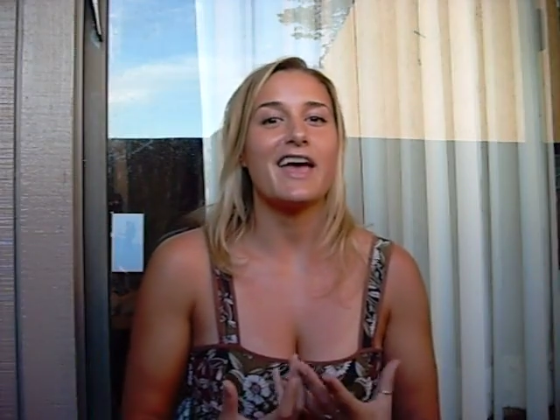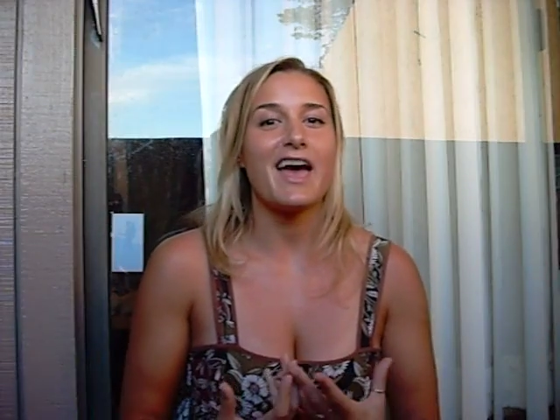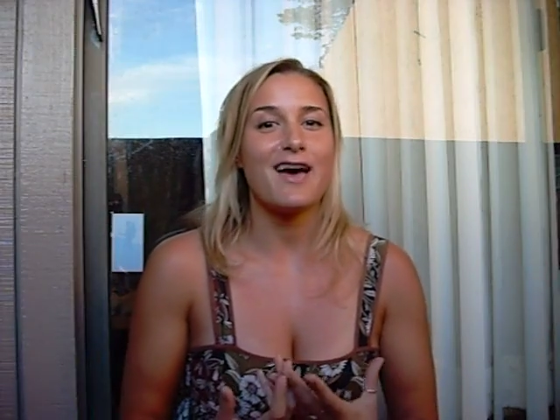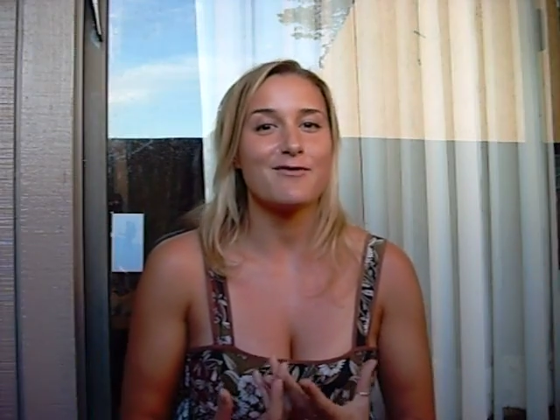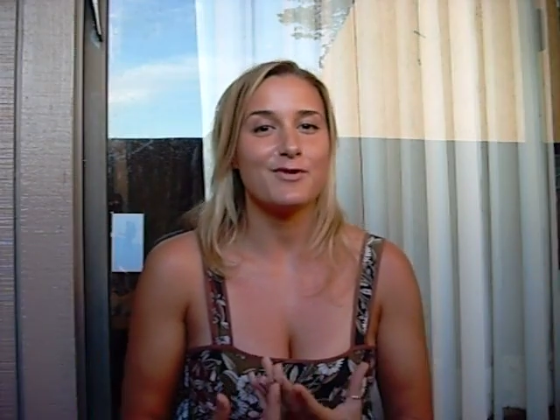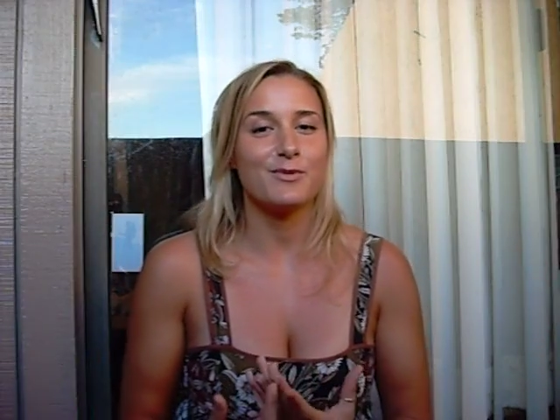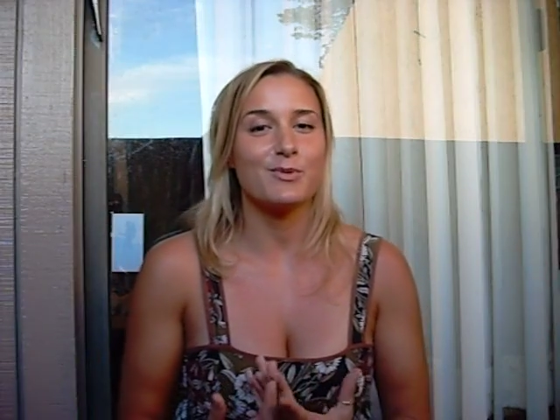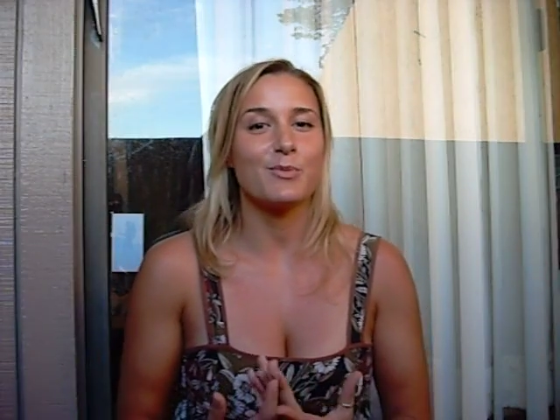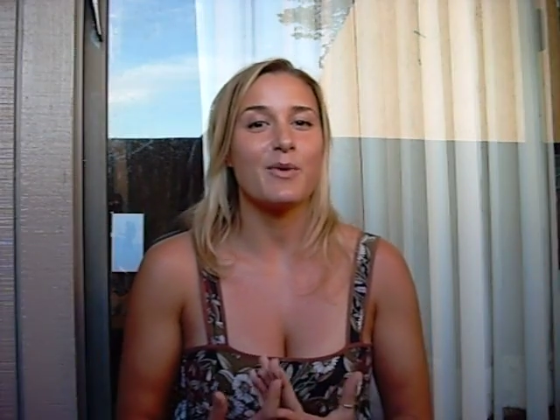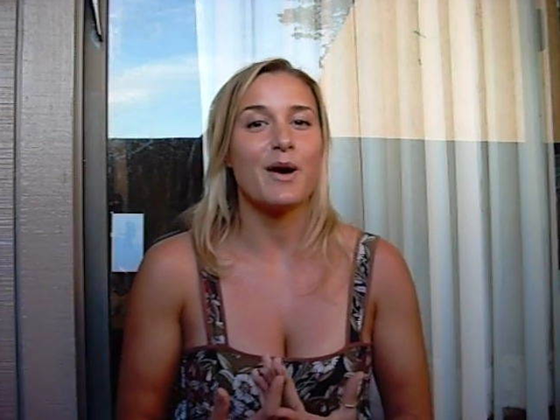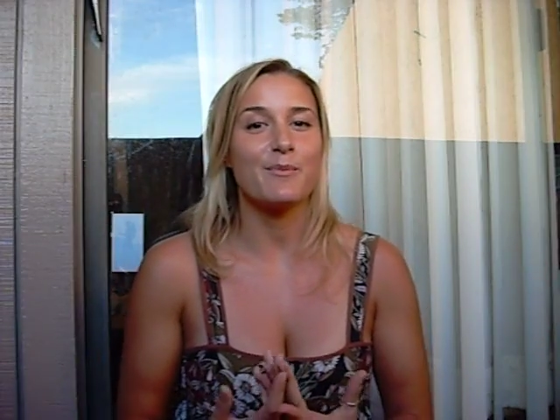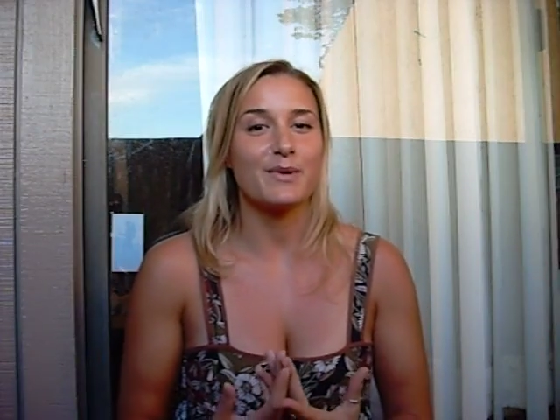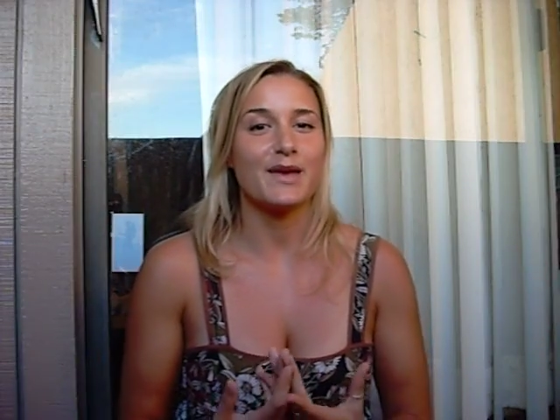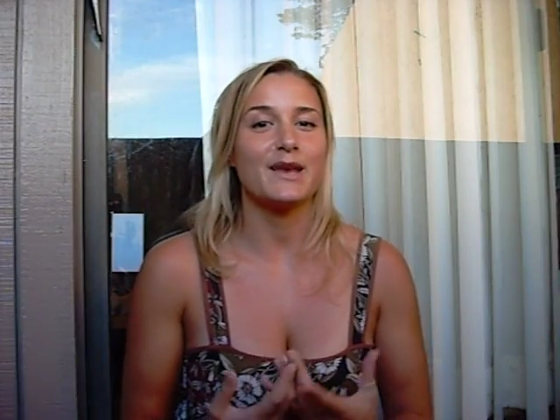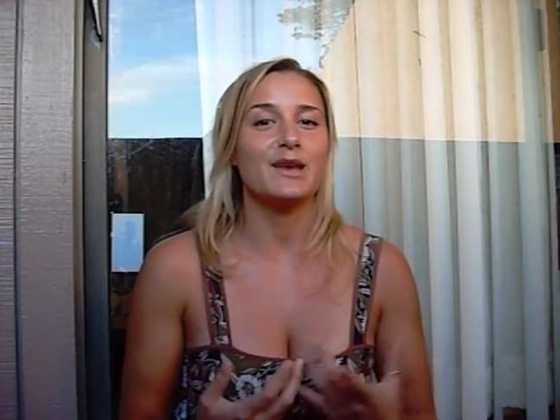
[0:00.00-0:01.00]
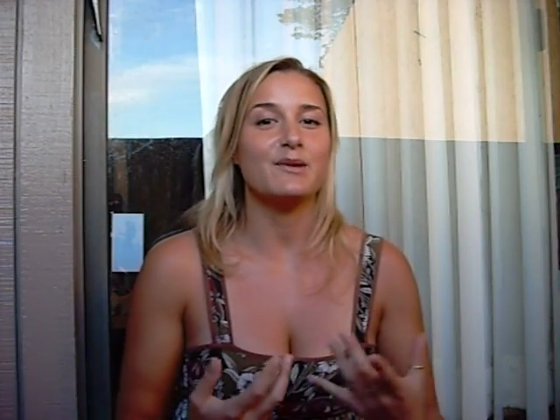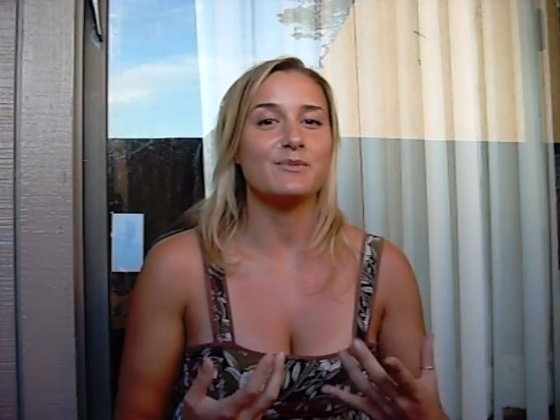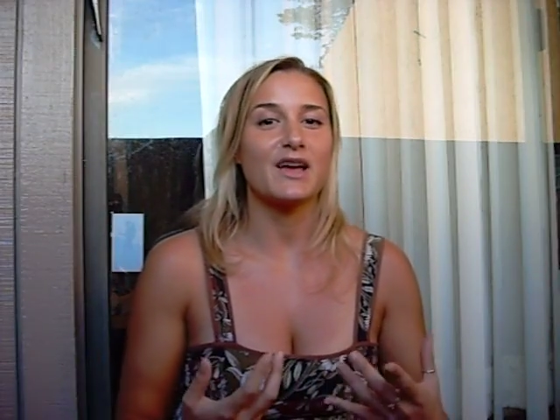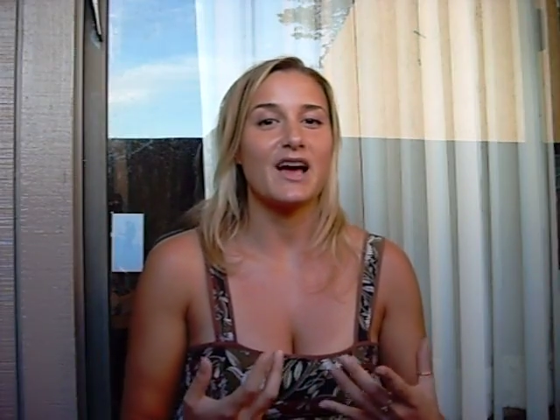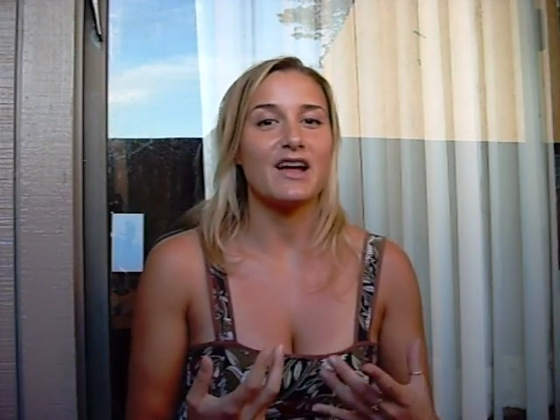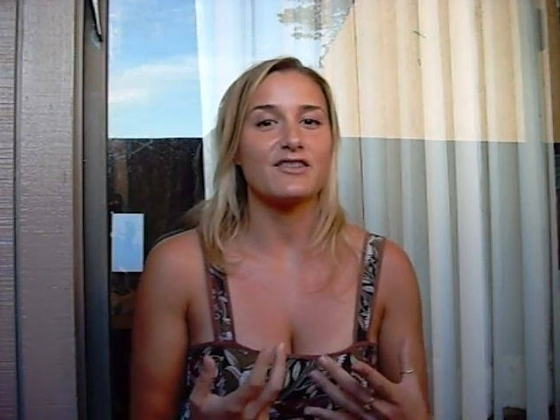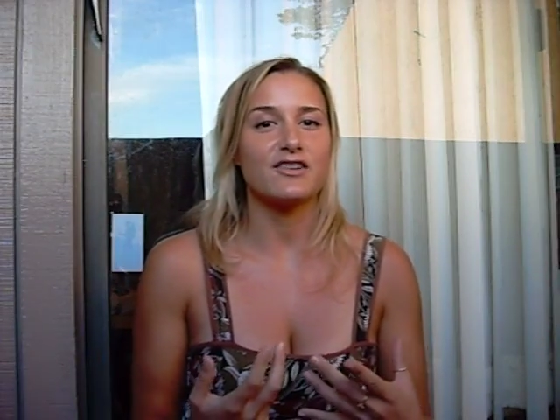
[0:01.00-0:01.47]
have Hypnopompic and
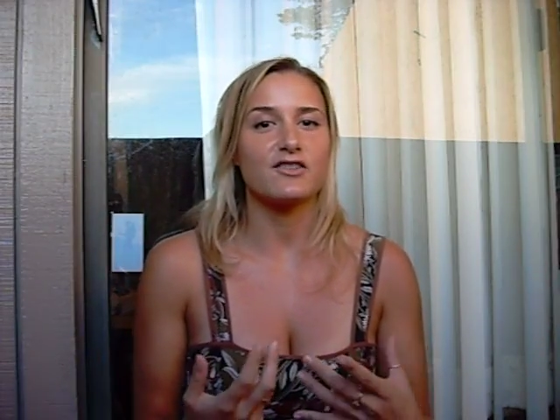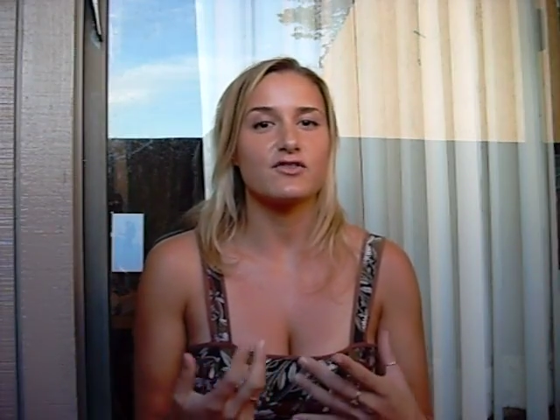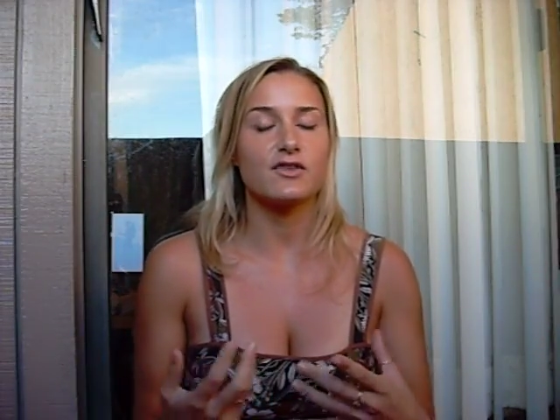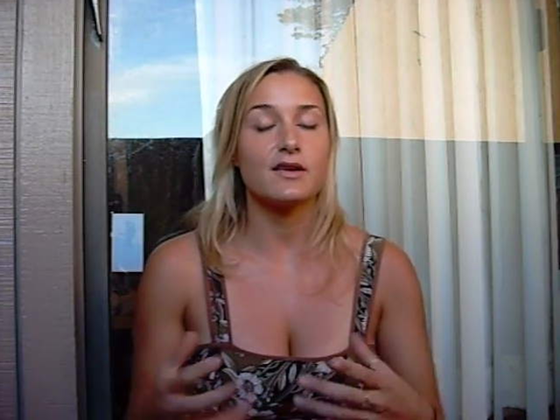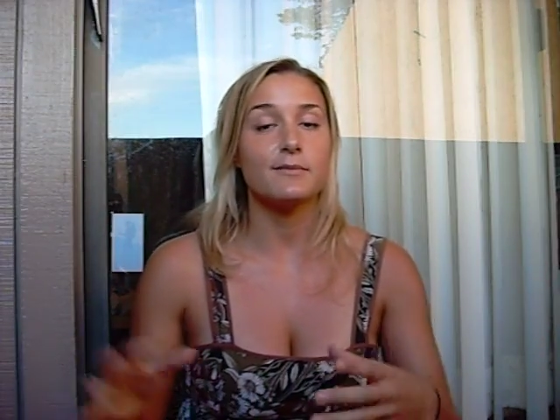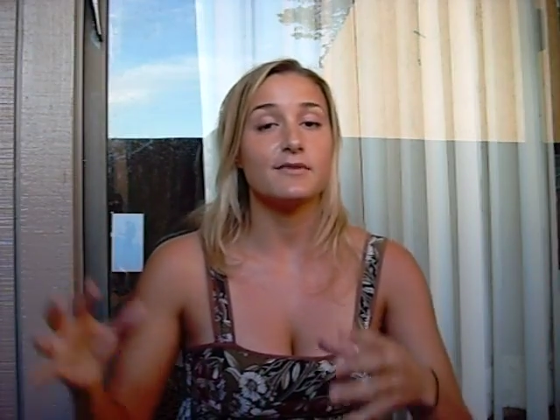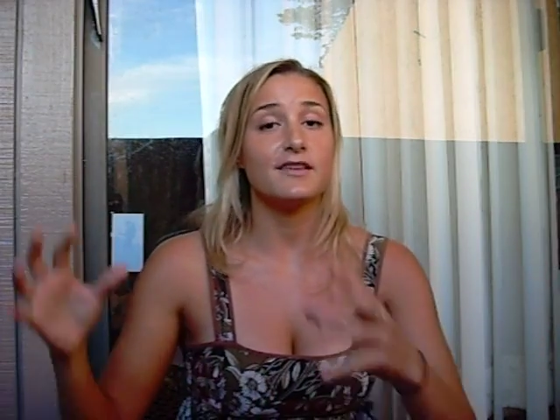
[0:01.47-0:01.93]
Hypnagogic dreams.